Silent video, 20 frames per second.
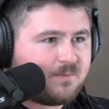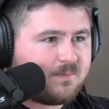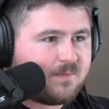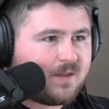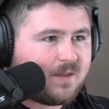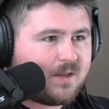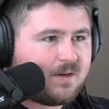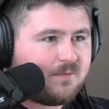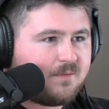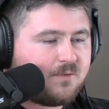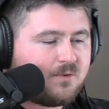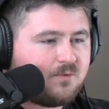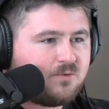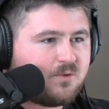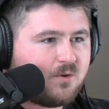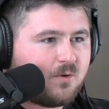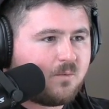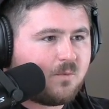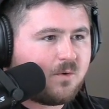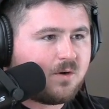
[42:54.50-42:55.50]
And if you
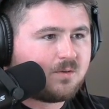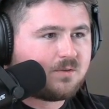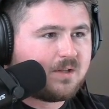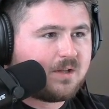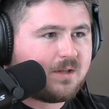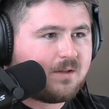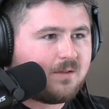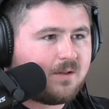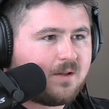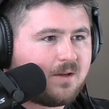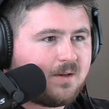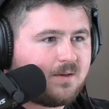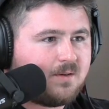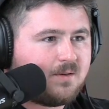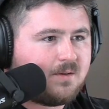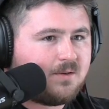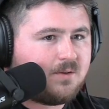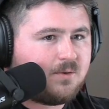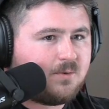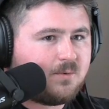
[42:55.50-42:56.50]
don't walk that line,
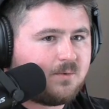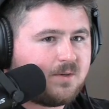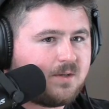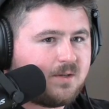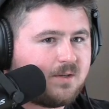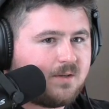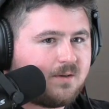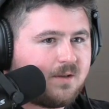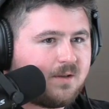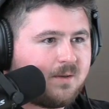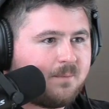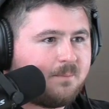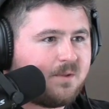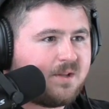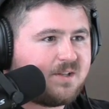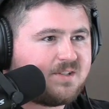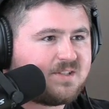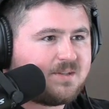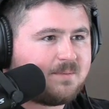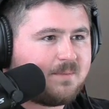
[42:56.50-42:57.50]
you get a
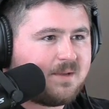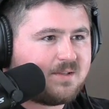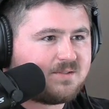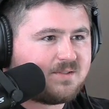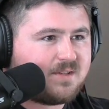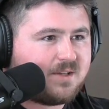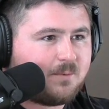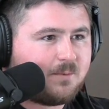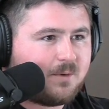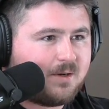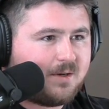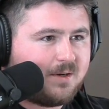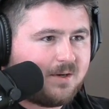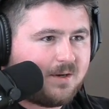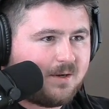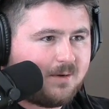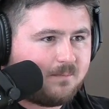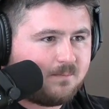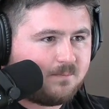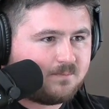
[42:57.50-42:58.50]
blazing mess like we're in
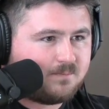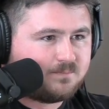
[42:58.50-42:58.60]
now.